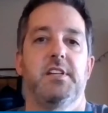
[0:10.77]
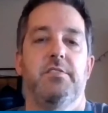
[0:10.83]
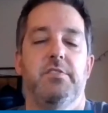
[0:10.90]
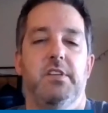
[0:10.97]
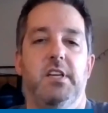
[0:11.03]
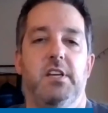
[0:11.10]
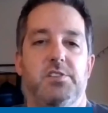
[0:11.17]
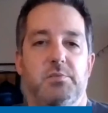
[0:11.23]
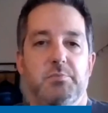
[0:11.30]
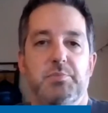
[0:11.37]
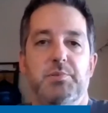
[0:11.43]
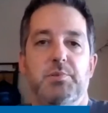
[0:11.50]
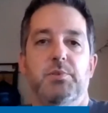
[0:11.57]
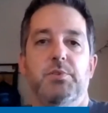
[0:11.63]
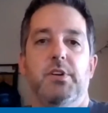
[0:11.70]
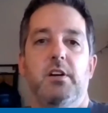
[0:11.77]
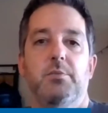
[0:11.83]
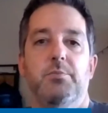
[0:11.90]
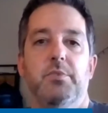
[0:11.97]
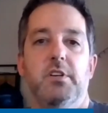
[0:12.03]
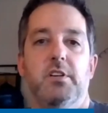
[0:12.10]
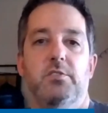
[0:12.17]
Navigation
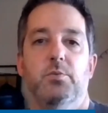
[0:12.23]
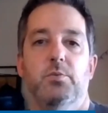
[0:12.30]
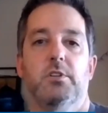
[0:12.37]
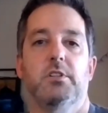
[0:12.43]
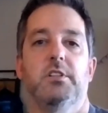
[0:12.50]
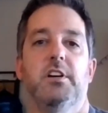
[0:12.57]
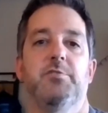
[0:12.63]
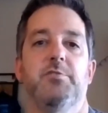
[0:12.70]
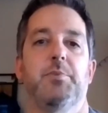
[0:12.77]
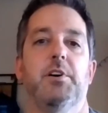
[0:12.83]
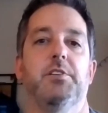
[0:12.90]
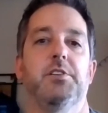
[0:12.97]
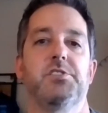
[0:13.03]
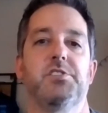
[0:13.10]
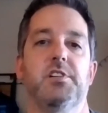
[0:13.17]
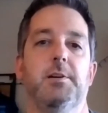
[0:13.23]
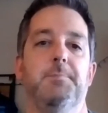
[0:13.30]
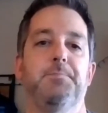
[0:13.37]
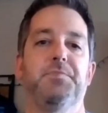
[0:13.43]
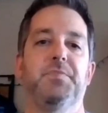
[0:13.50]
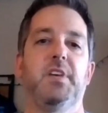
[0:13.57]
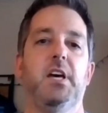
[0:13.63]
Program with WorkLife Leadership,
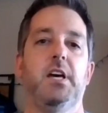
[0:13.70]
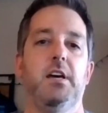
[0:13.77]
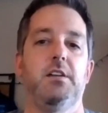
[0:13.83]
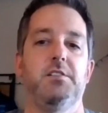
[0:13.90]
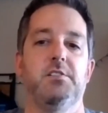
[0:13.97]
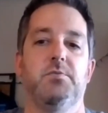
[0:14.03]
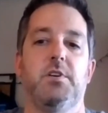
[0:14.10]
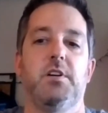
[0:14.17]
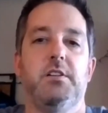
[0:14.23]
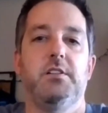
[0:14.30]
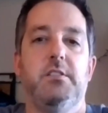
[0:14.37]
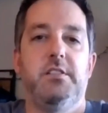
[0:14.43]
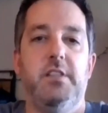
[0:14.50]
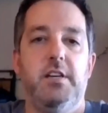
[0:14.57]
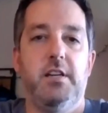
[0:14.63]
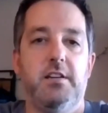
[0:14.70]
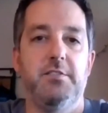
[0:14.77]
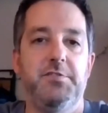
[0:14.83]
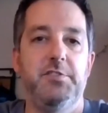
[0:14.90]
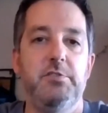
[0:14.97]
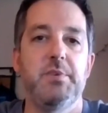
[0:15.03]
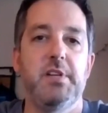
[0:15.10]
and just wanted to take a
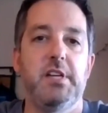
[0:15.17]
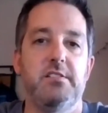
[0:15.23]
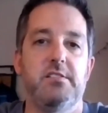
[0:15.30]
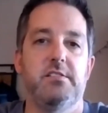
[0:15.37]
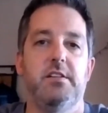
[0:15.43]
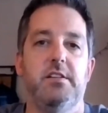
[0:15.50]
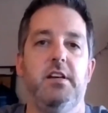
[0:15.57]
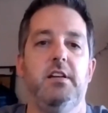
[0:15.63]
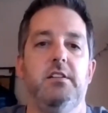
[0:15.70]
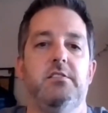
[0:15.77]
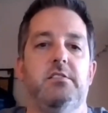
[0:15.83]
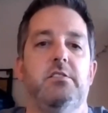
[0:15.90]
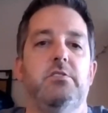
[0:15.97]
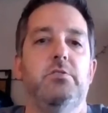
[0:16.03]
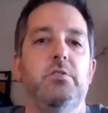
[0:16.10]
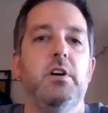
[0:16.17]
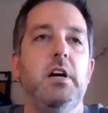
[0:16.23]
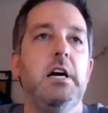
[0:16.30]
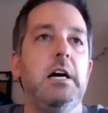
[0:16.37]
few minutes today to